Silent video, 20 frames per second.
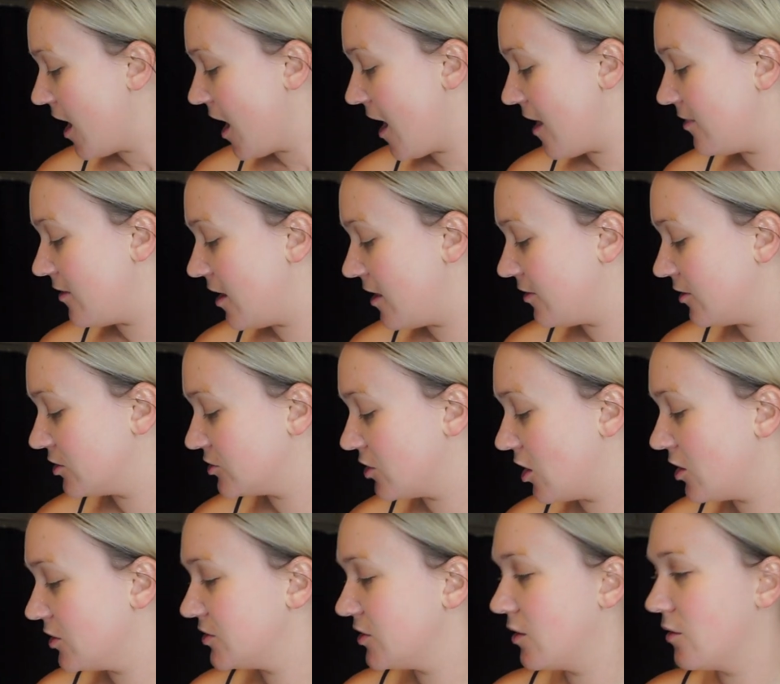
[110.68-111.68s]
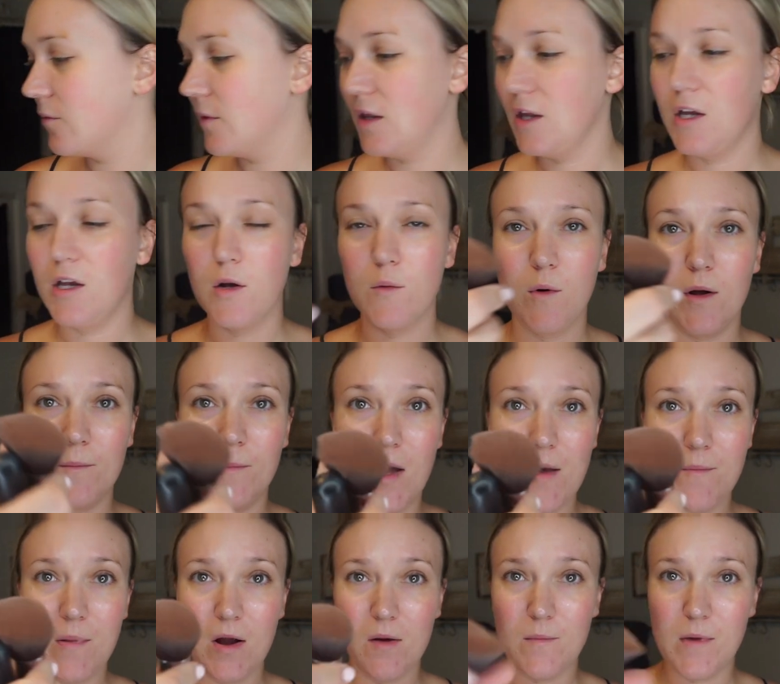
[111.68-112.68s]
And then there's also a really good one by
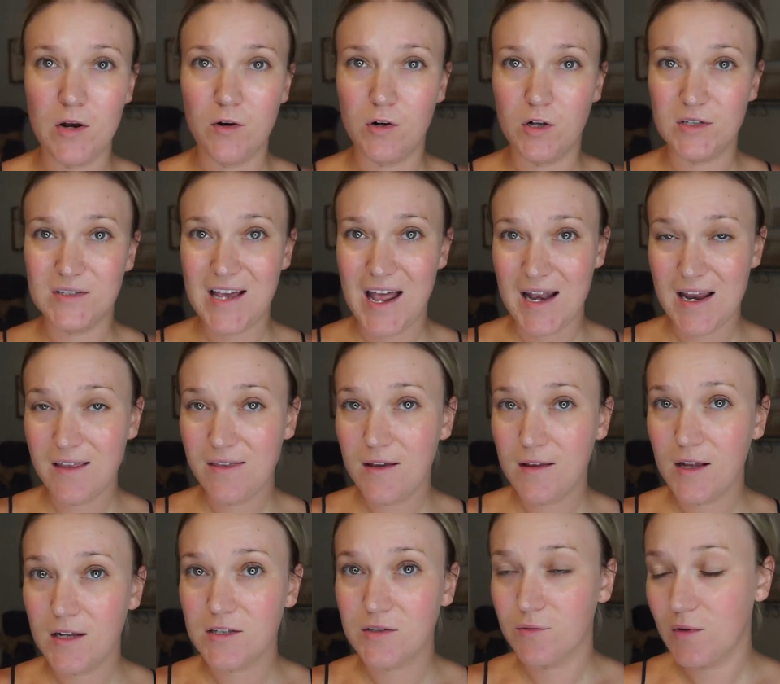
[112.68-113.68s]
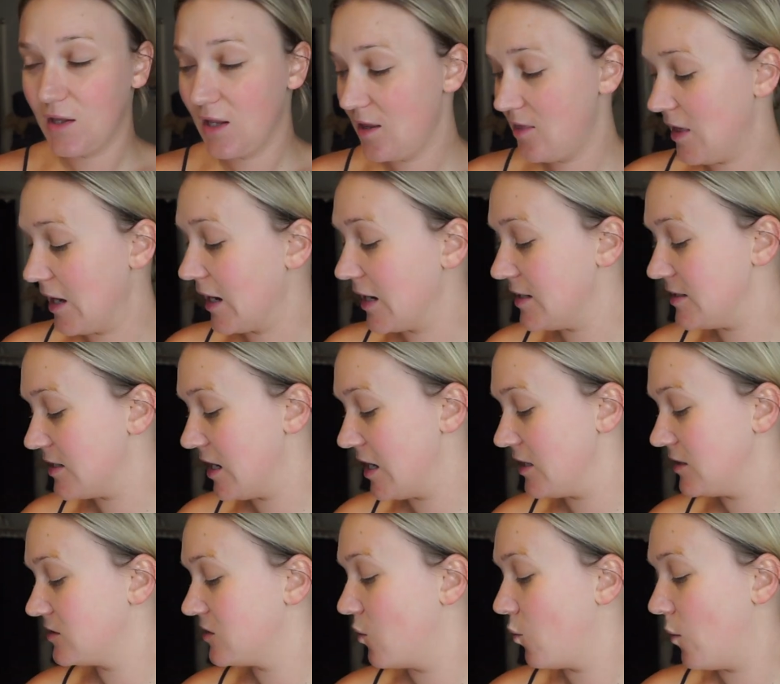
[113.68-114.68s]
Bare Minerals. Anything that's really thick and
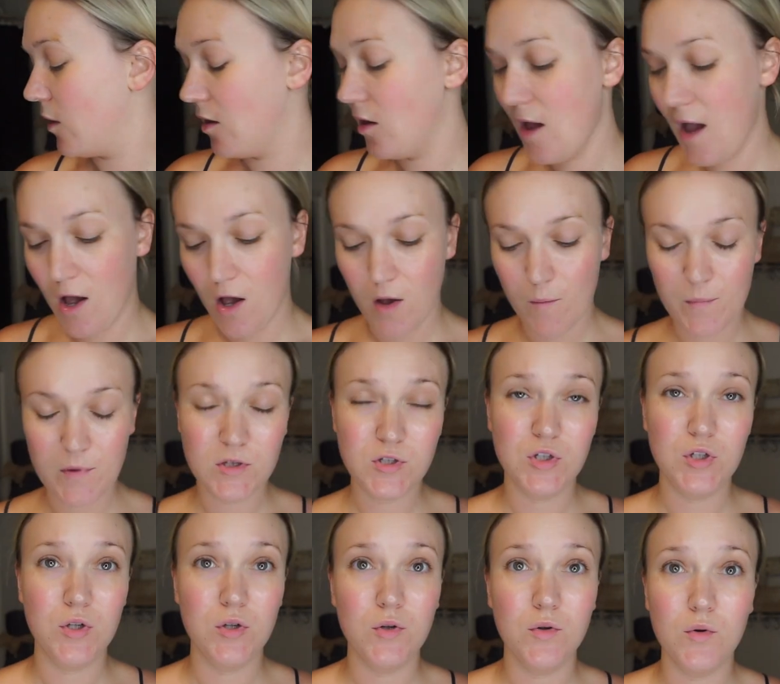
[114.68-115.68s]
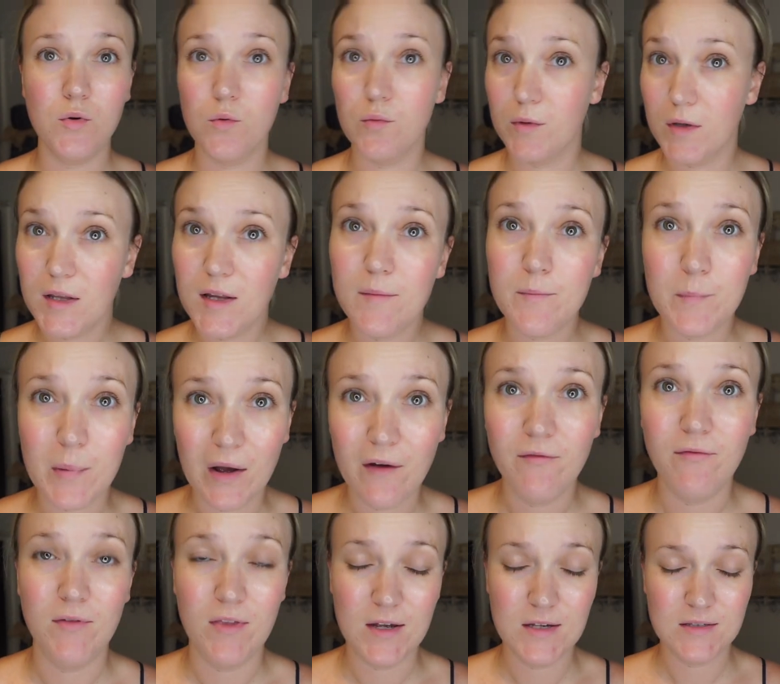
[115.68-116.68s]
dense will help to really
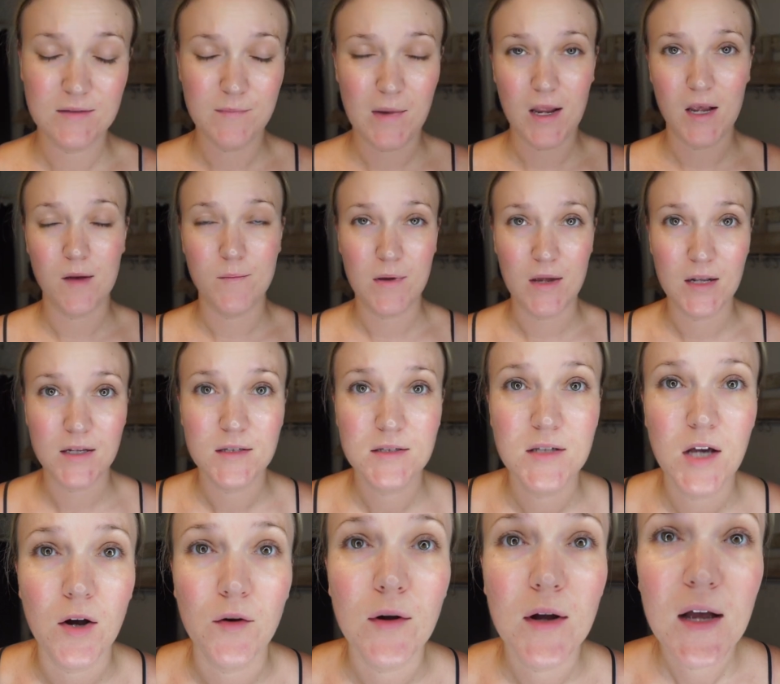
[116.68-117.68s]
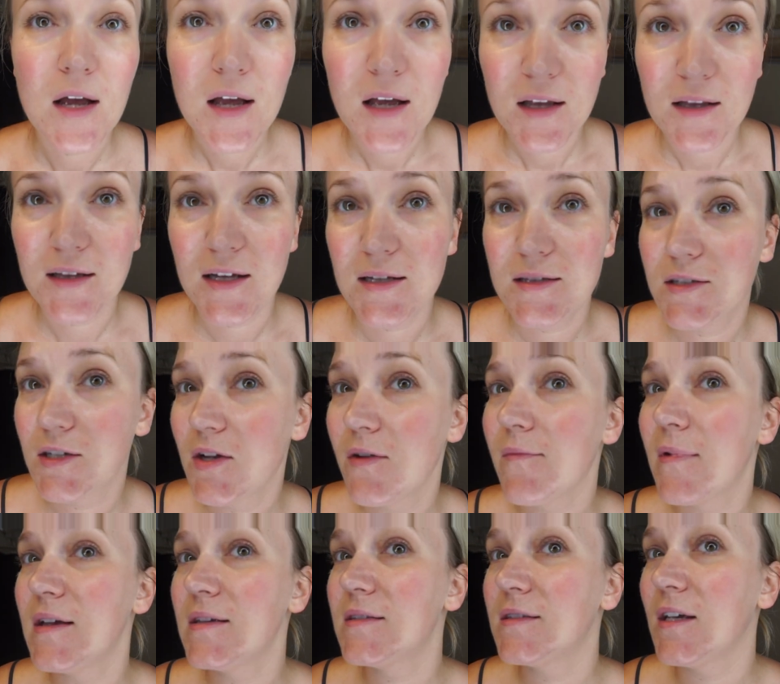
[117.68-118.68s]
buff this makeup in. So let's look at
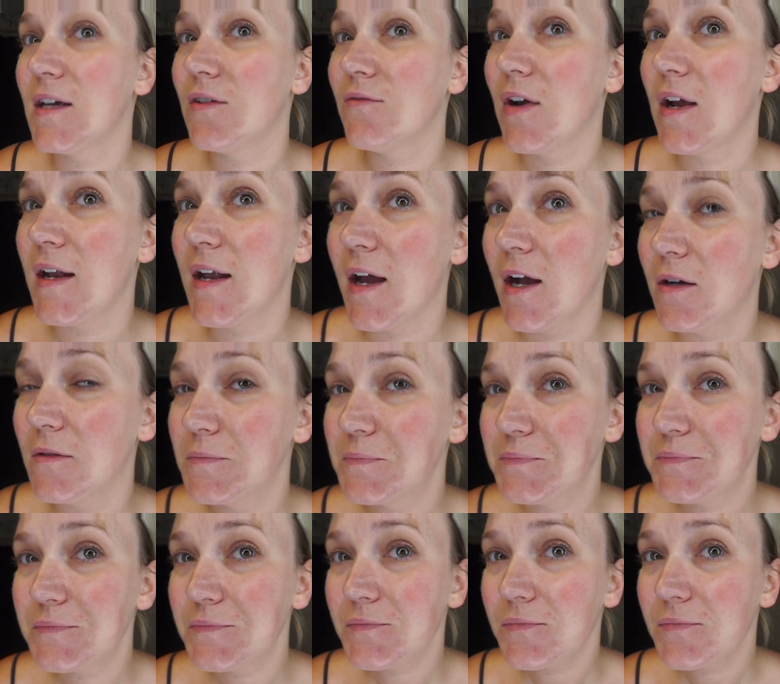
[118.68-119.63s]
my skin right now.